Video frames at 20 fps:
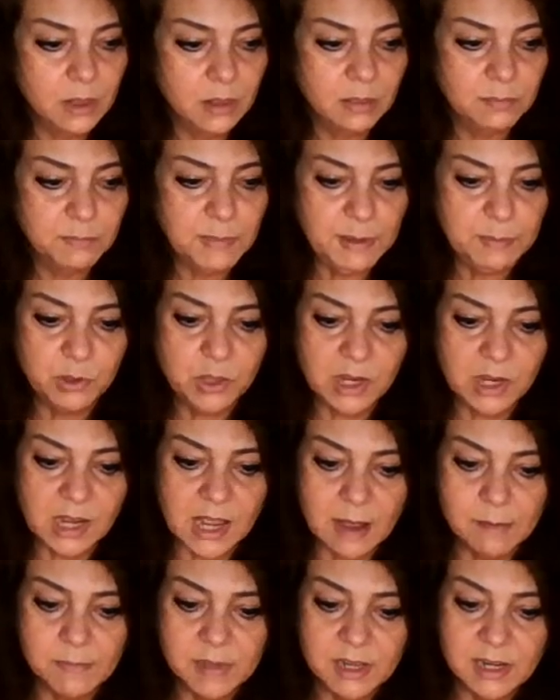people that
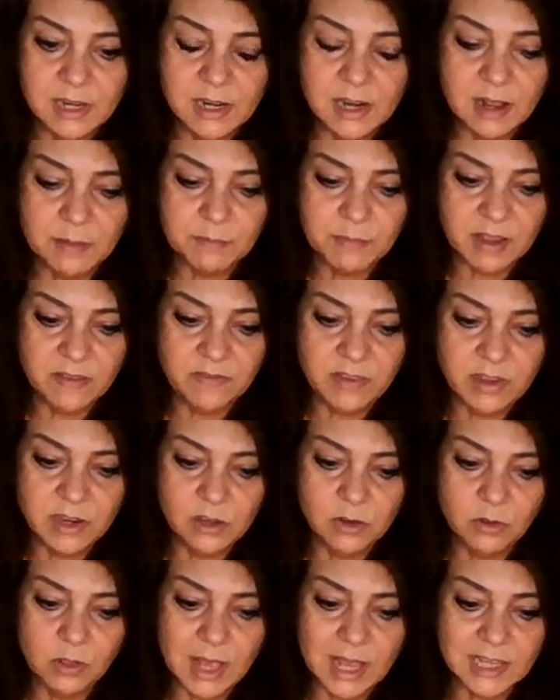commented on my
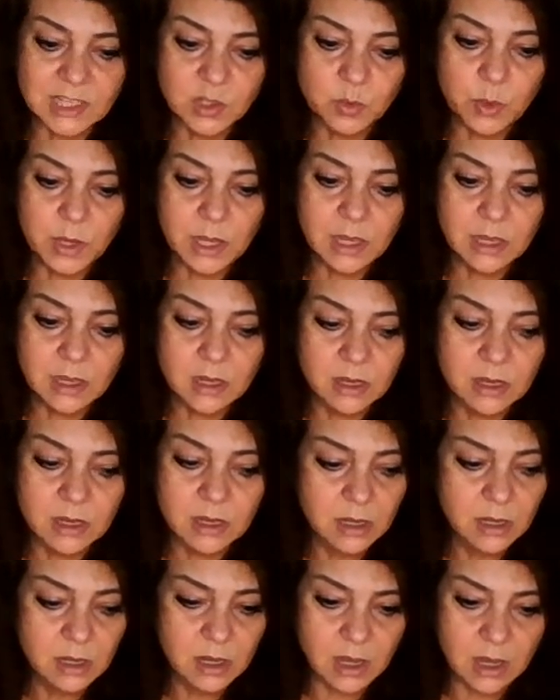video last week.
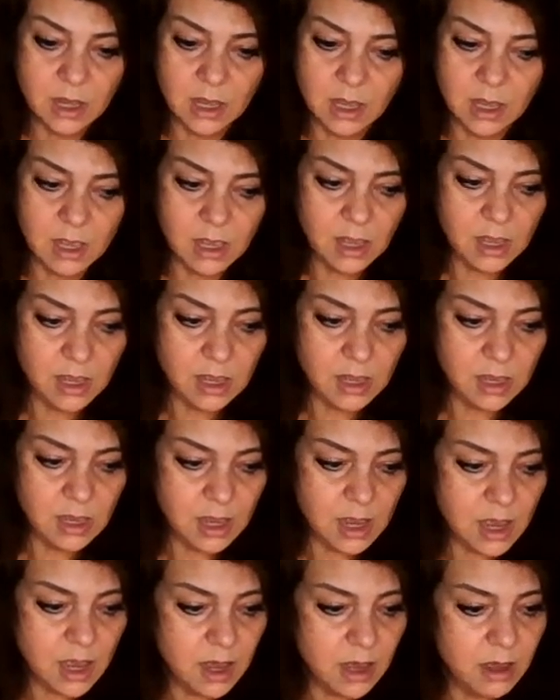I
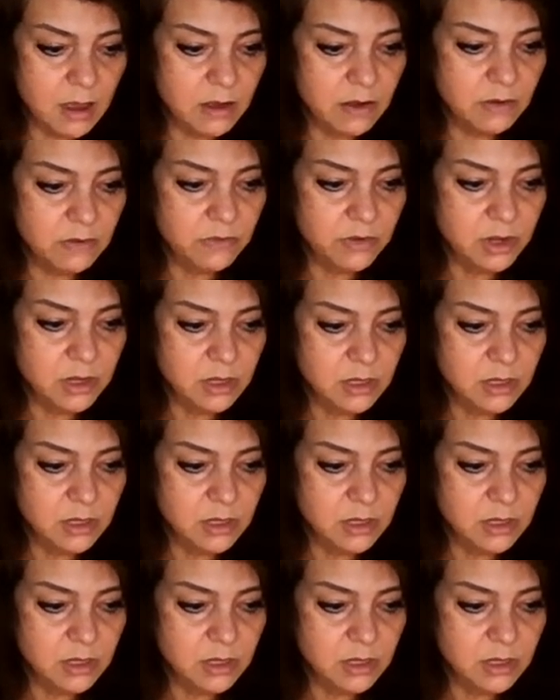have